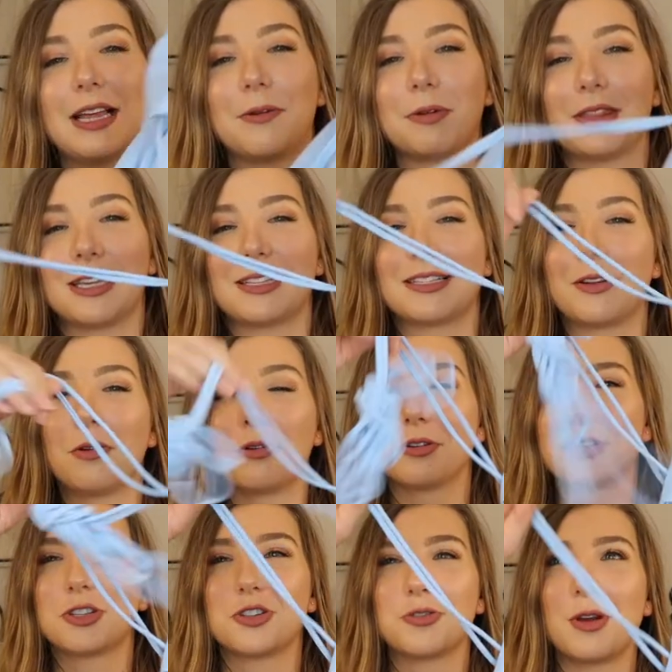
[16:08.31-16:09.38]
like with this
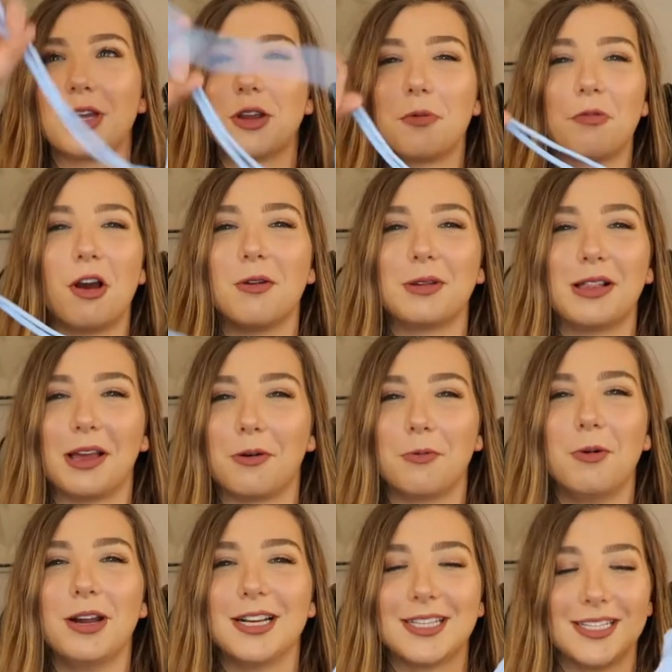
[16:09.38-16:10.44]
whole string, you're probably like,
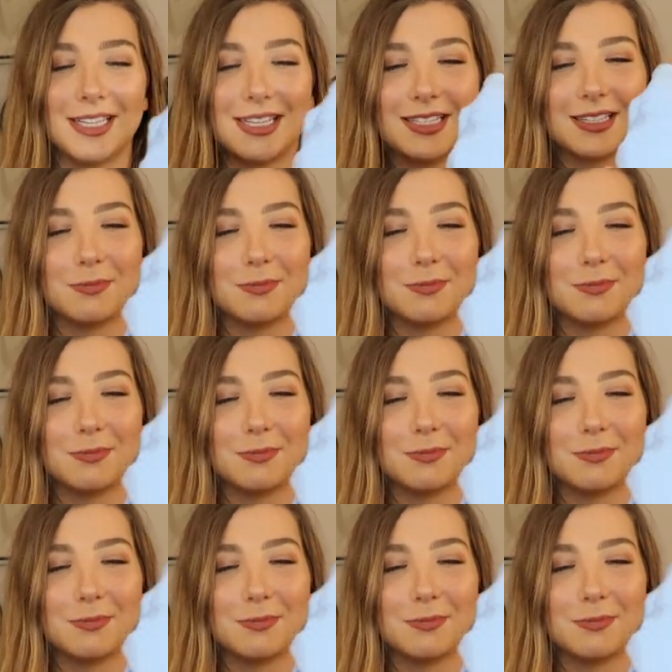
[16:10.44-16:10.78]
what is this,